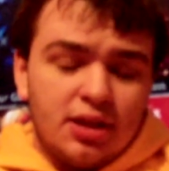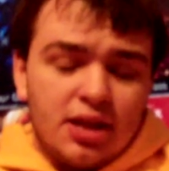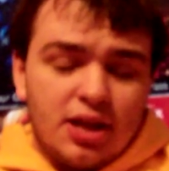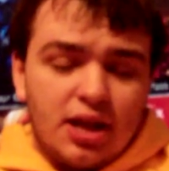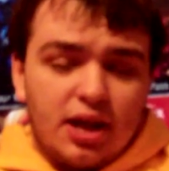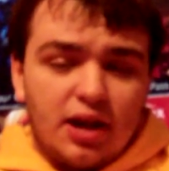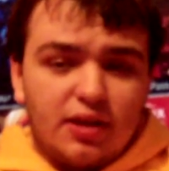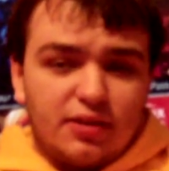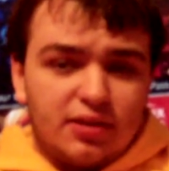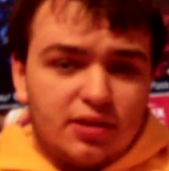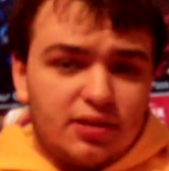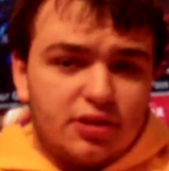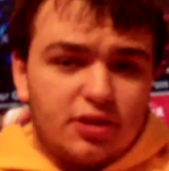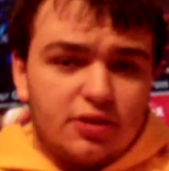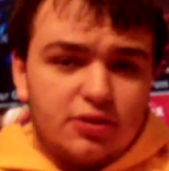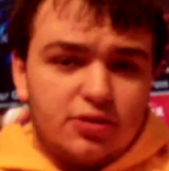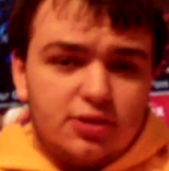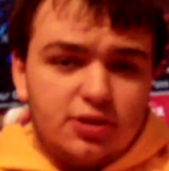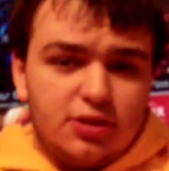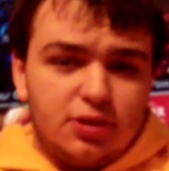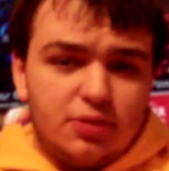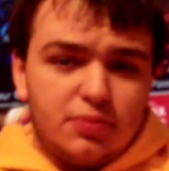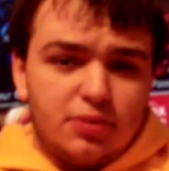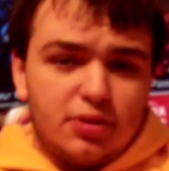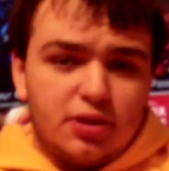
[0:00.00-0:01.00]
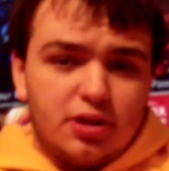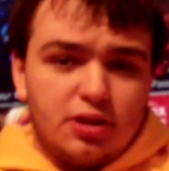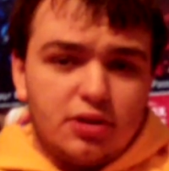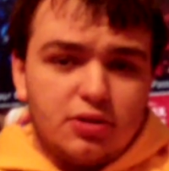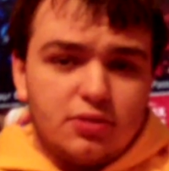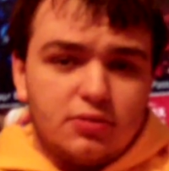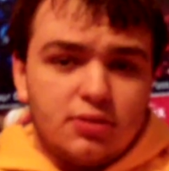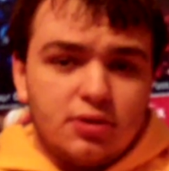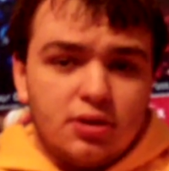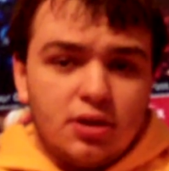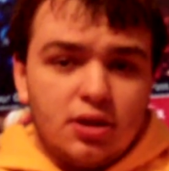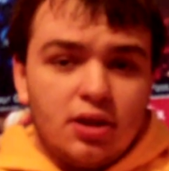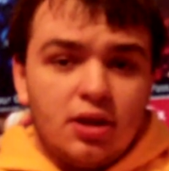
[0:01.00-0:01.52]
I'll link those two below.
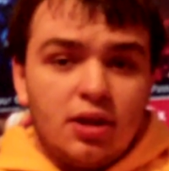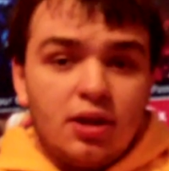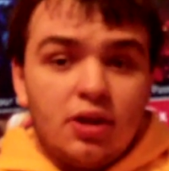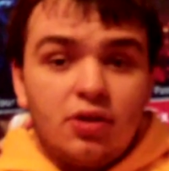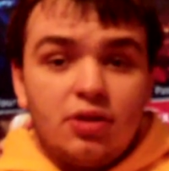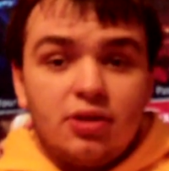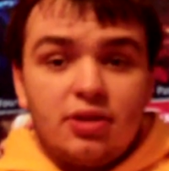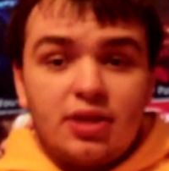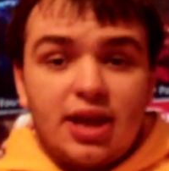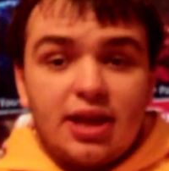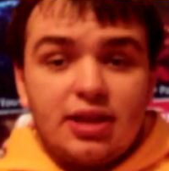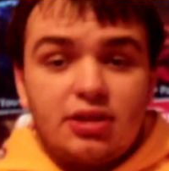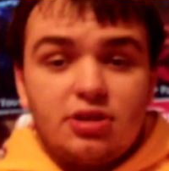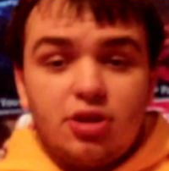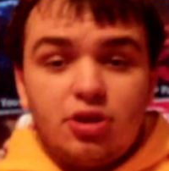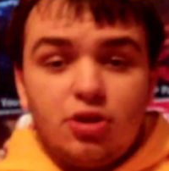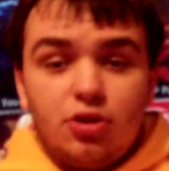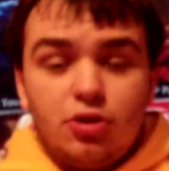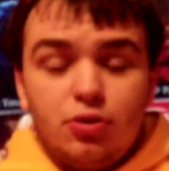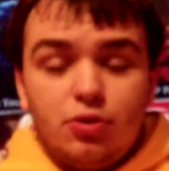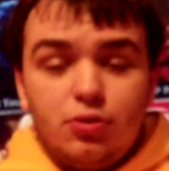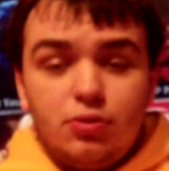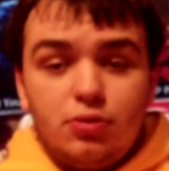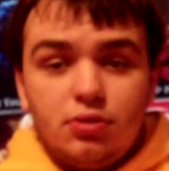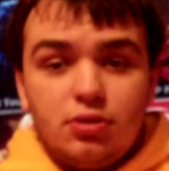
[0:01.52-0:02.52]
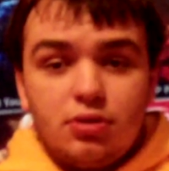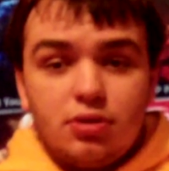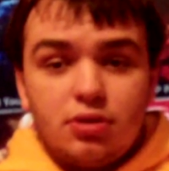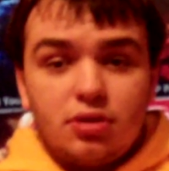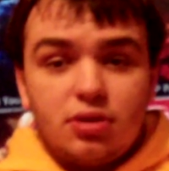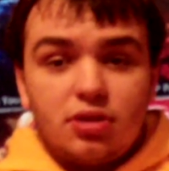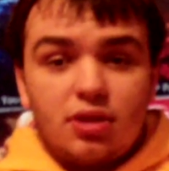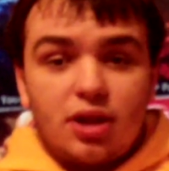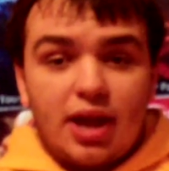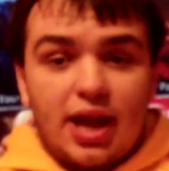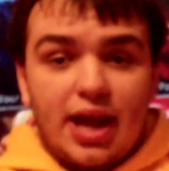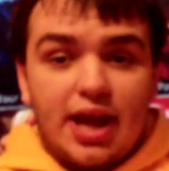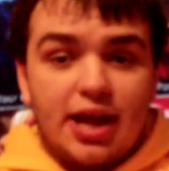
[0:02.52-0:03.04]
That too
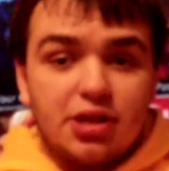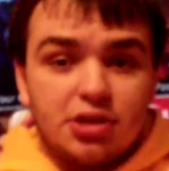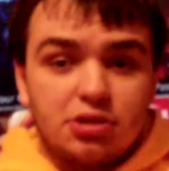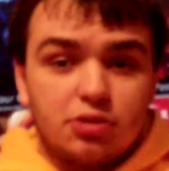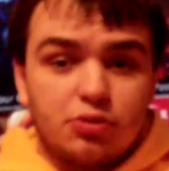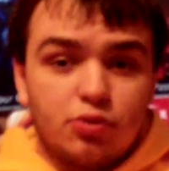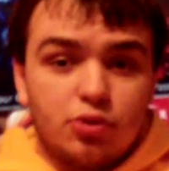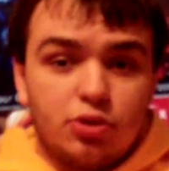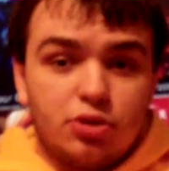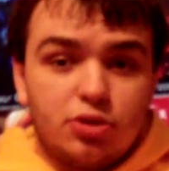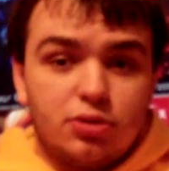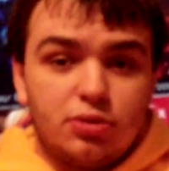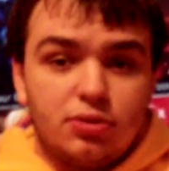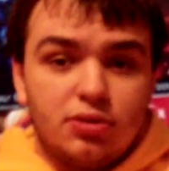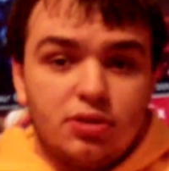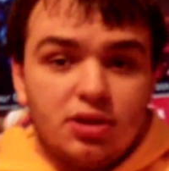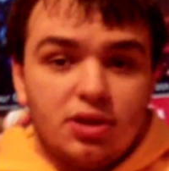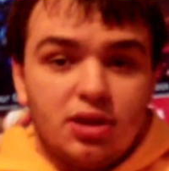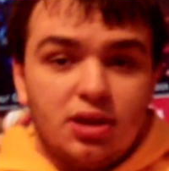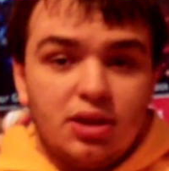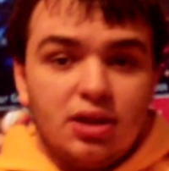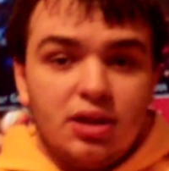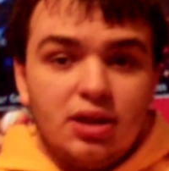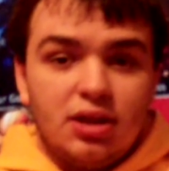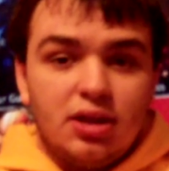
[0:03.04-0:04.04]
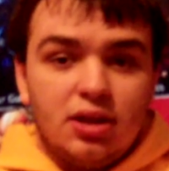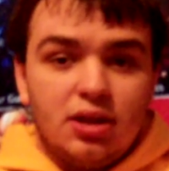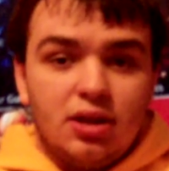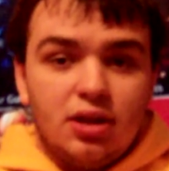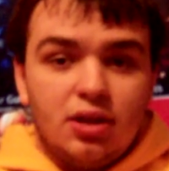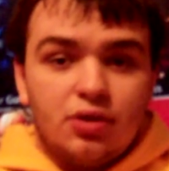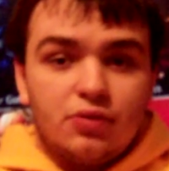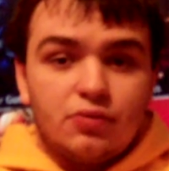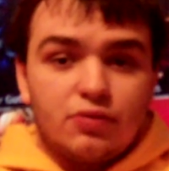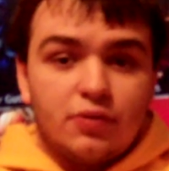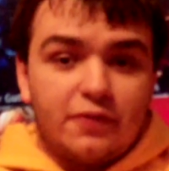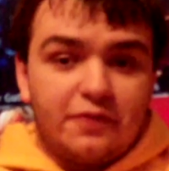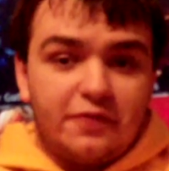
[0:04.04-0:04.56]
the actual
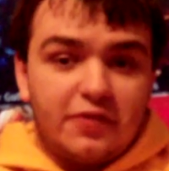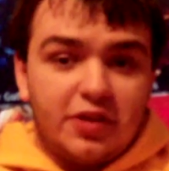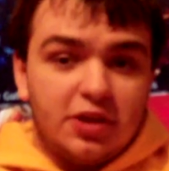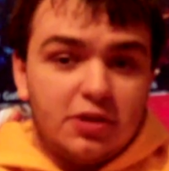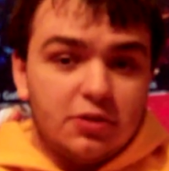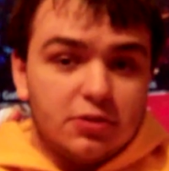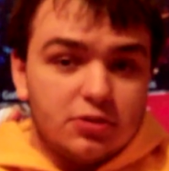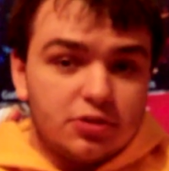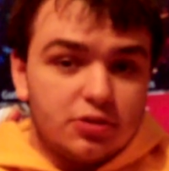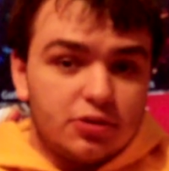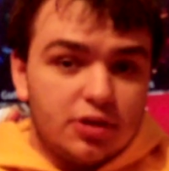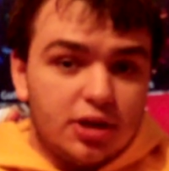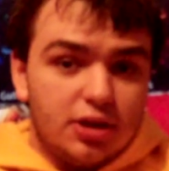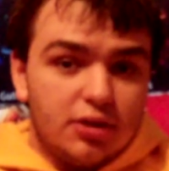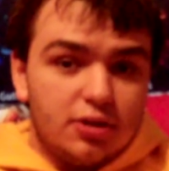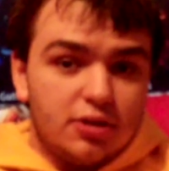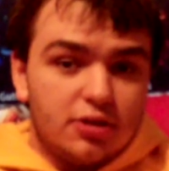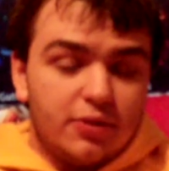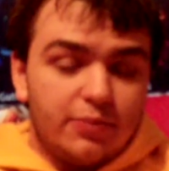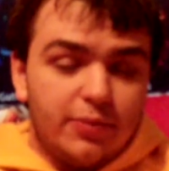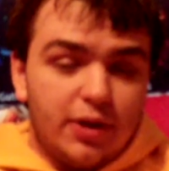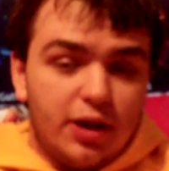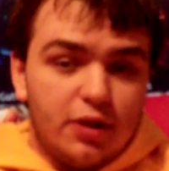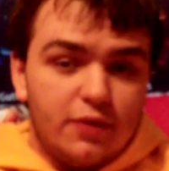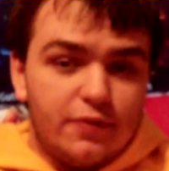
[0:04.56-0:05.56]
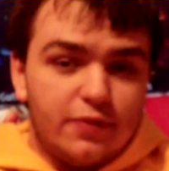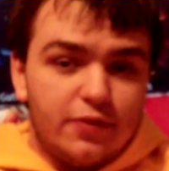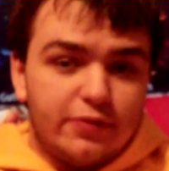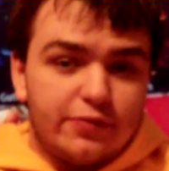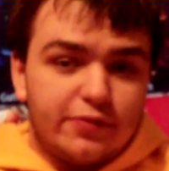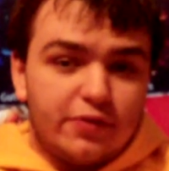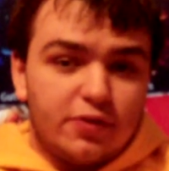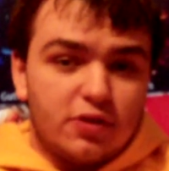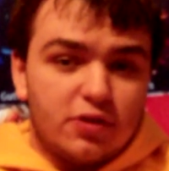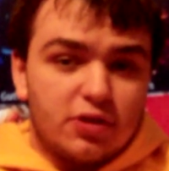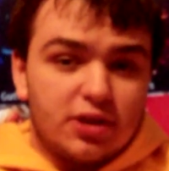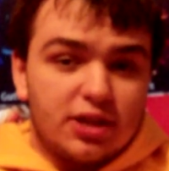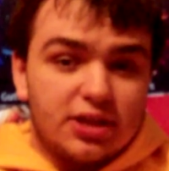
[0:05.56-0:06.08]
reveal trailer of Battlefield
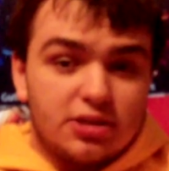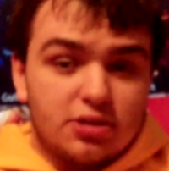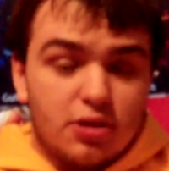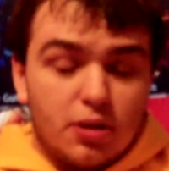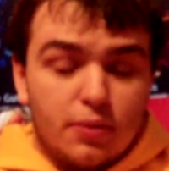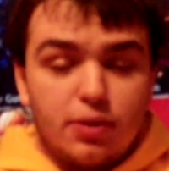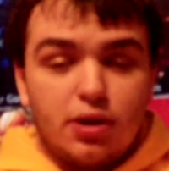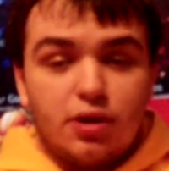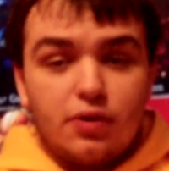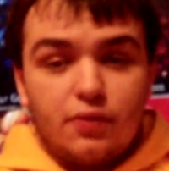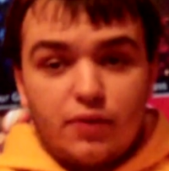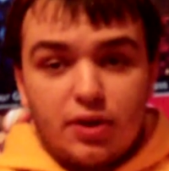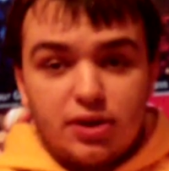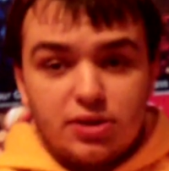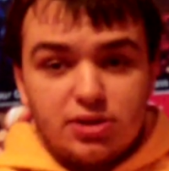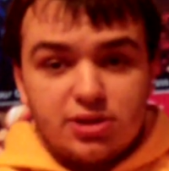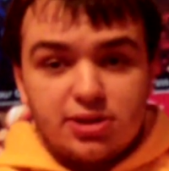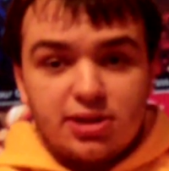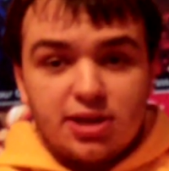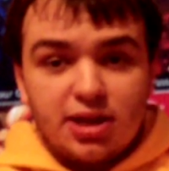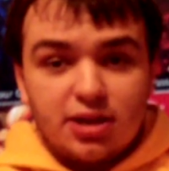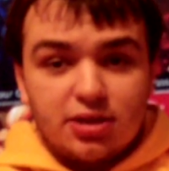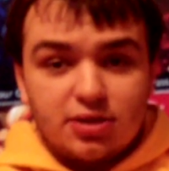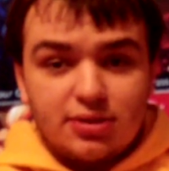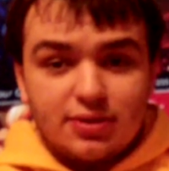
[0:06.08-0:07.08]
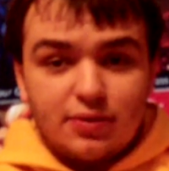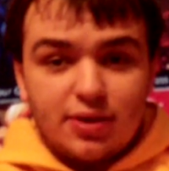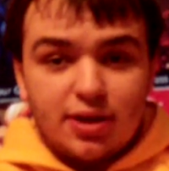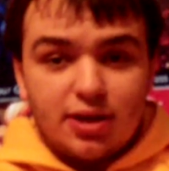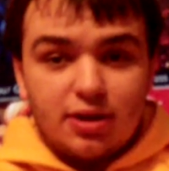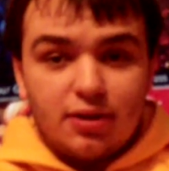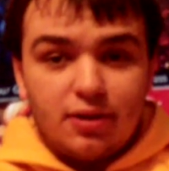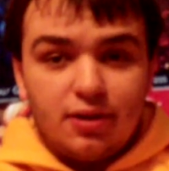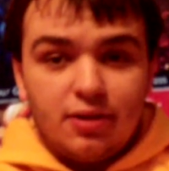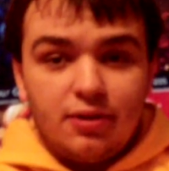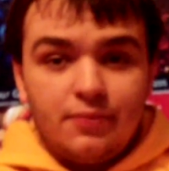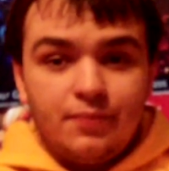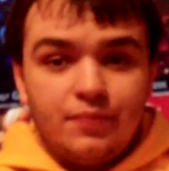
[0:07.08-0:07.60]
4 is coming out Wednesday as
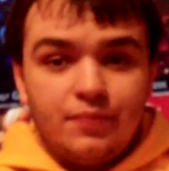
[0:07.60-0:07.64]
well.